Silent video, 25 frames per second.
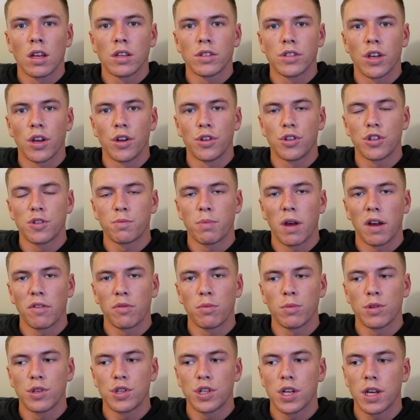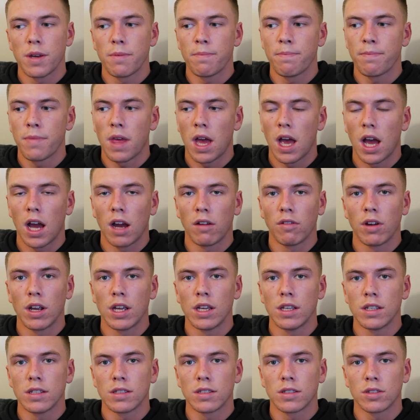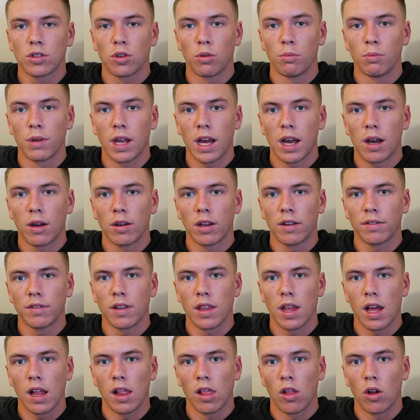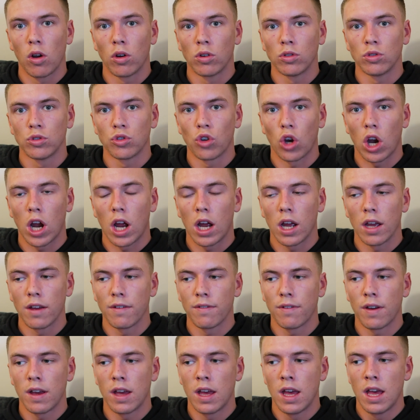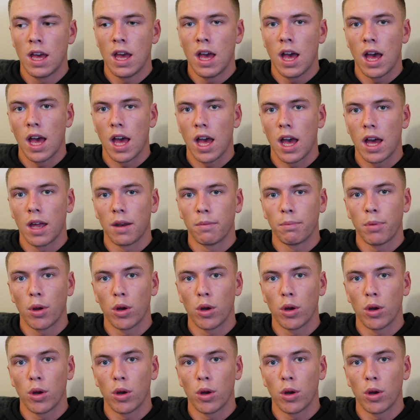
So just back from the gym, heart rate's come down after that long drive, and